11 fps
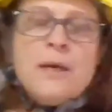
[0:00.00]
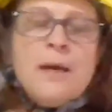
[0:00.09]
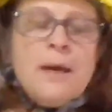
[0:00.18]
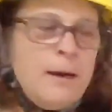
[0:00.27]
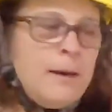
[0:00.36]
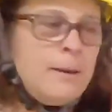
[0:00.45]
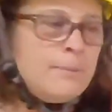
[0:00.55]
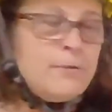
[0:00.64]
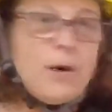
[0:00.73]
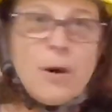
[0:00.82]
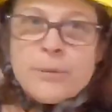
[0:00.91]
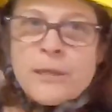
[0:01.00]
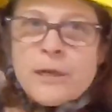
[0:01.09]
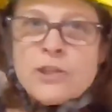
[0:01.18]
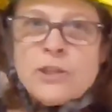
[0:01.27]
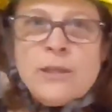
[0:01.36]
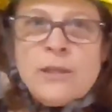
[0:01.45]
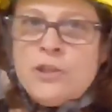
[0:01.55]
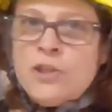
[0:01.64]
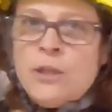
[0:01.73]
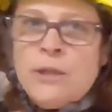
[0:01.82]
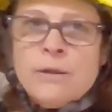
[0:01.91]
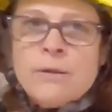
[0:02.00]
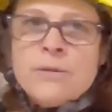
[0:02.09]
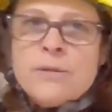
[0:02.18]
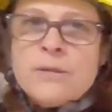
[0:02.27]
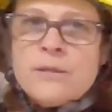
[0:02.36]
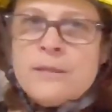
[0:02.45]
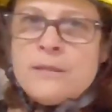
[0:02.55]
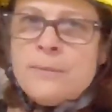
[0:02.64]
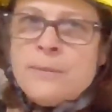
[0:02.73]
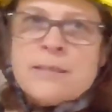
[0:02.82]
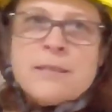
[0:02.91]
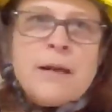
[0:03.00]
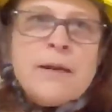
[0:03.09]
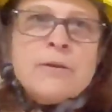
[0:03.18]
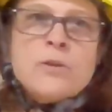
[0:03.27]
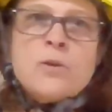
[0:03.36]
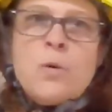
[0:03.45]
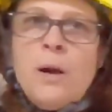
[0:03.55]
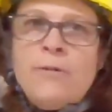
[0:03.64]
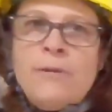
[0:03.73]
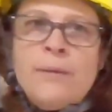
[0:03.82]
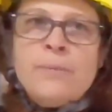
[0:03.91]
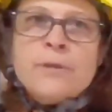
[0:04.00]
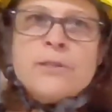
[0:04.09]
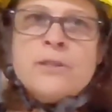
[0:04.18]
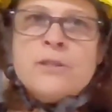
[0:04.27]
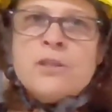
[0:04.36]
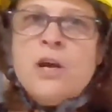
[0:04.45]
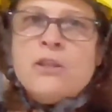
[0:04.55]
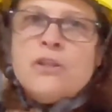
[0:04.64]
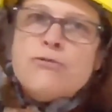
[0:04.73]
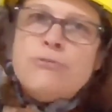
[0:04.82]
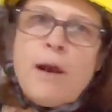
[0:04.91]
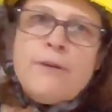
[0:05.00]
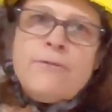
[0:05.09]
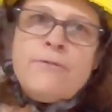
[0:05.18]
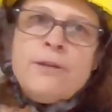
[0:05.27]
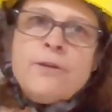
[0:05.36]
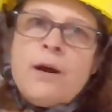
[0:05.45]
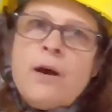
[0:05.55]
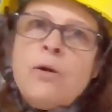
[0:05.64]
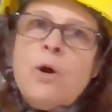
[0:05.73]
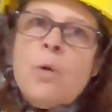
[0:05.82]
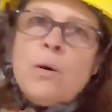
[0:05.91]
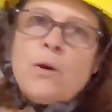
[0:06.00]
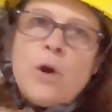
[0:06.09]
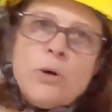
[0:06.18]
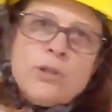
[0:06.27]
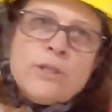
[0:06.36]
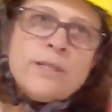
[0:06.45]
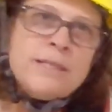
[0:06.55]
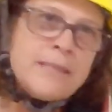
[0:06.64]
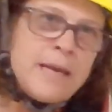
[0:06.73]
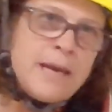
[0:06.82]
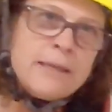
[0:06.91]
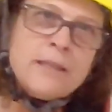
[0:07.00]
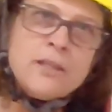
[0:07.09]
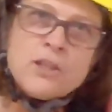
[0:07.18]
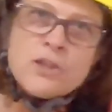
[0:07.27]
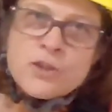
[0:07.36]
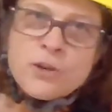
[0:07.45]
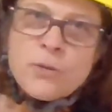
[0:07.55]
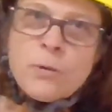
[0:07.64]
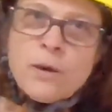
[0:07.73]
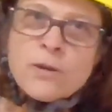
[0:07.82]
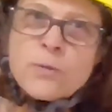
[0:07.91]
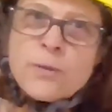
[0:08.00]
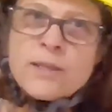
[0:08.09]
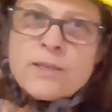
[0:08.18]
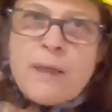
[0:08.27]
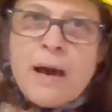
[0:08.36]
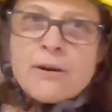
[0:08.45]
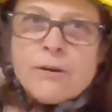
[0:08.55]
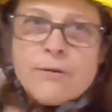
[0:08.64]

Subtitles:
fall protection engineers, system designers, qualified persons to try to figure out what OSHA's intent and concern was with this matter of